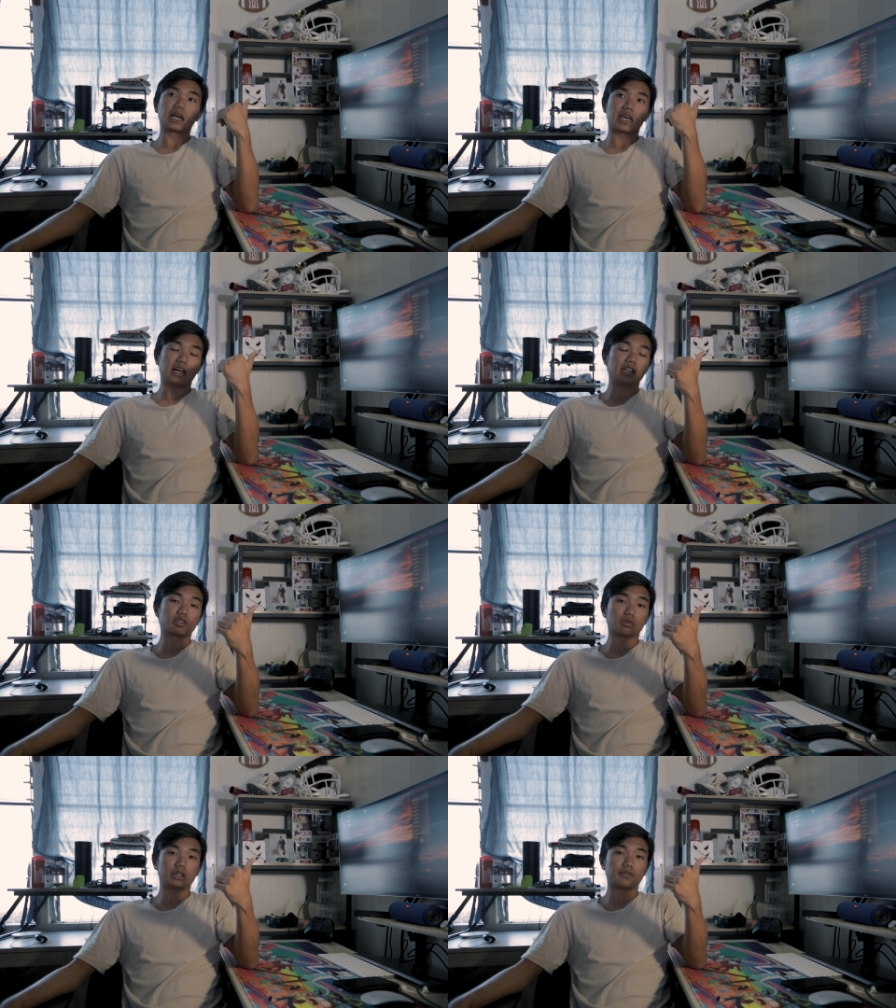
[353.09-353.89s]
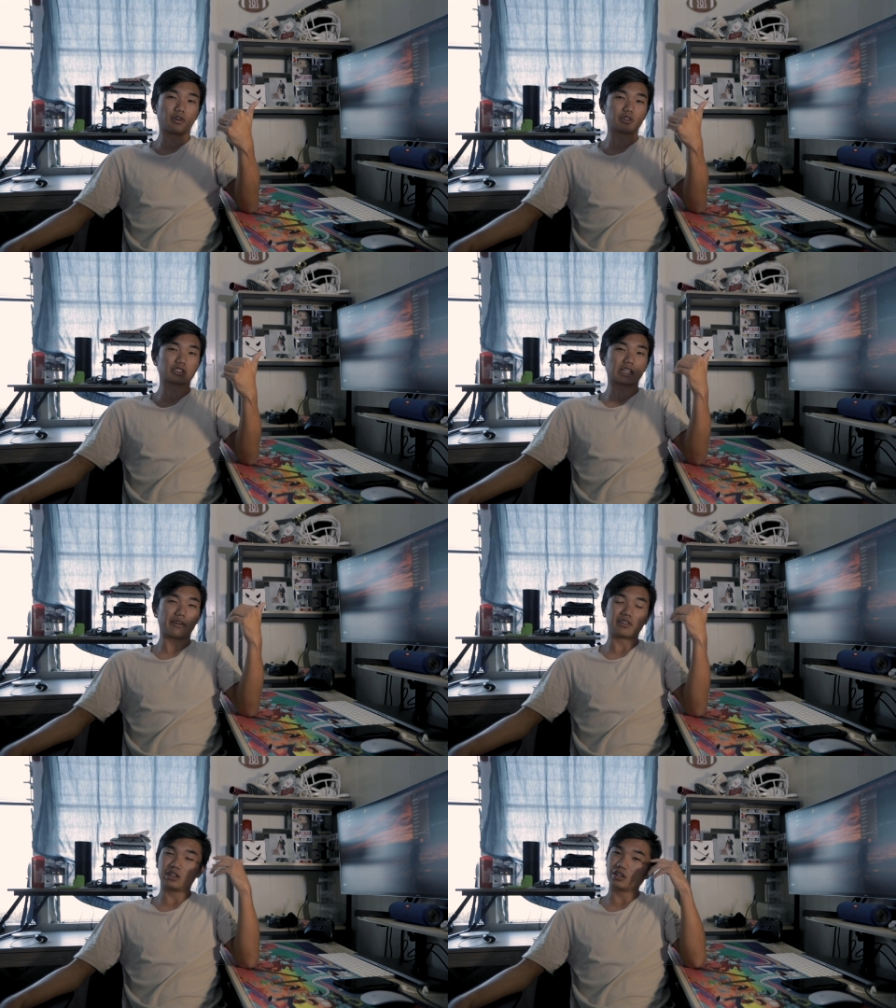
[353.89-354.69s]
Canon
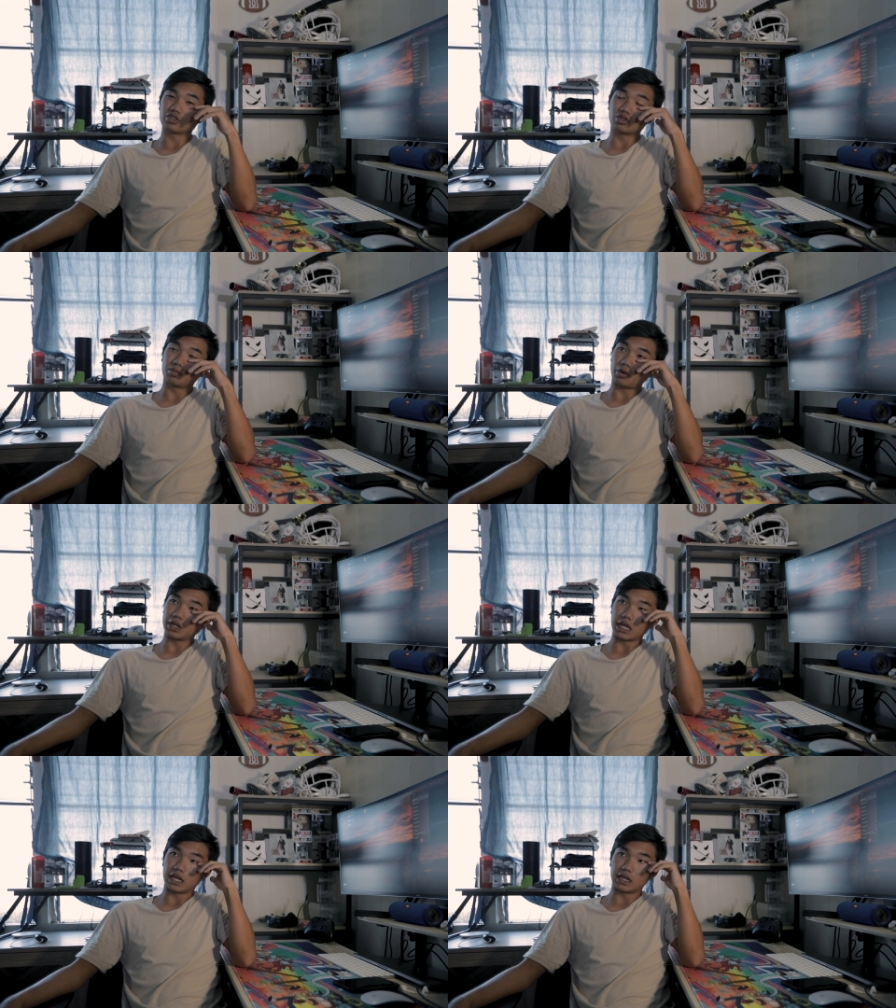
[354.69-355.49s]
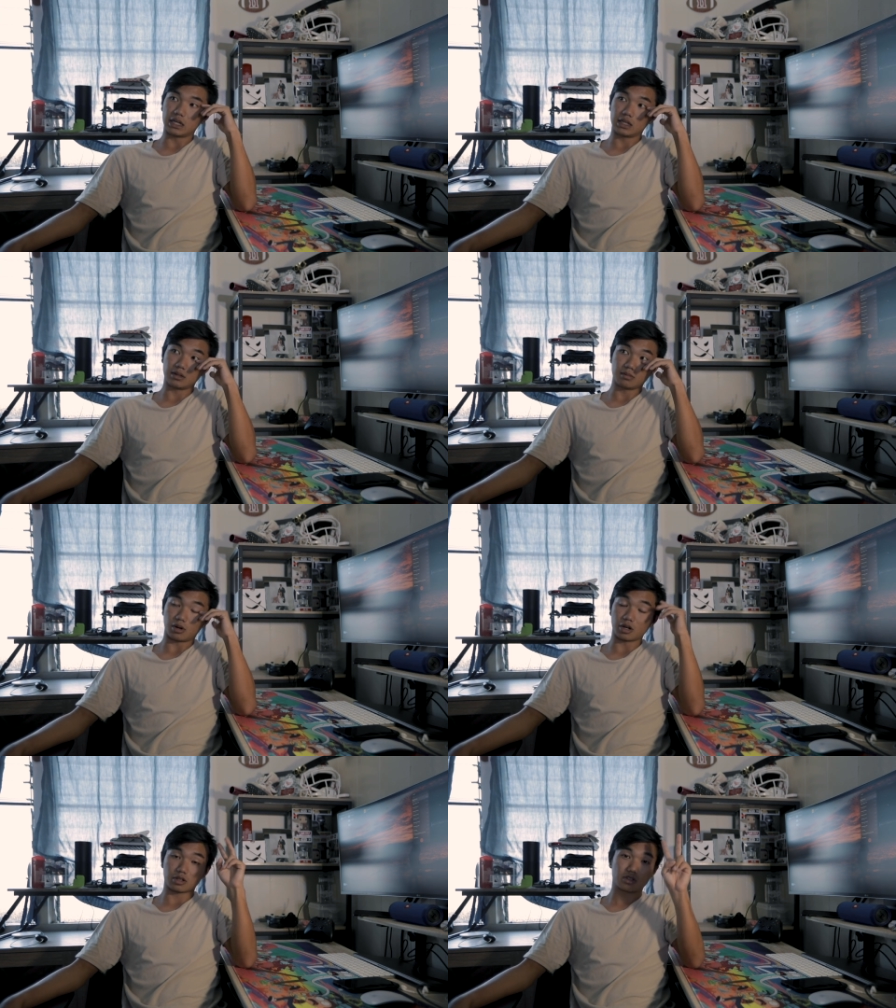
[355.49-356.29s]
24-70 2.8
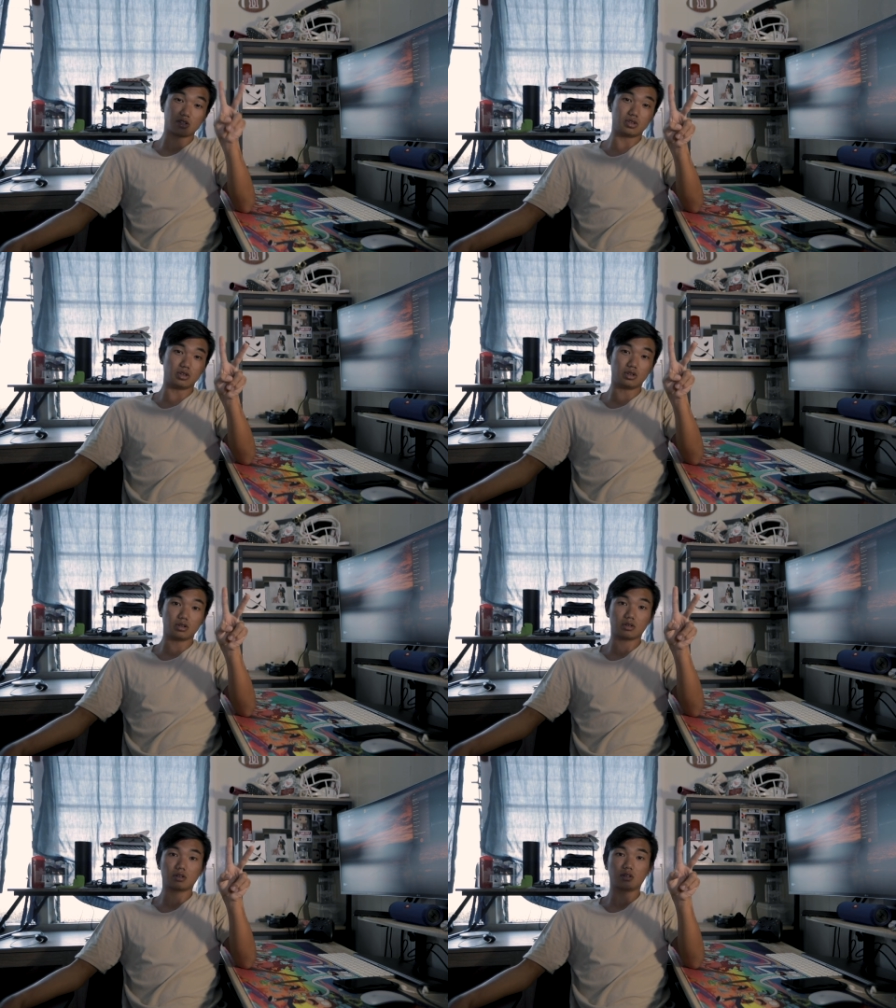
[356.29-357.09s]
Mark II,